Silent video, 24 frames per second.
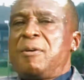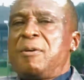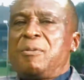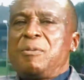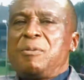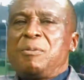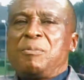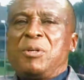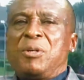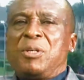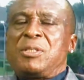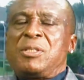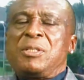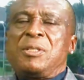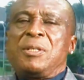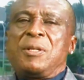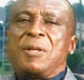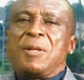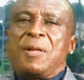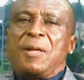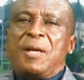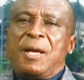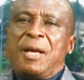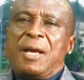But
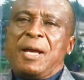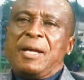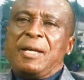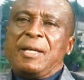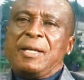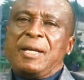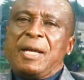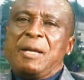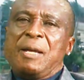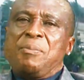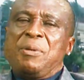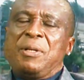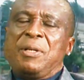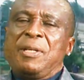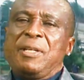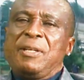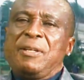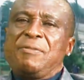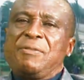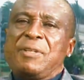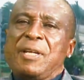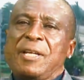I believe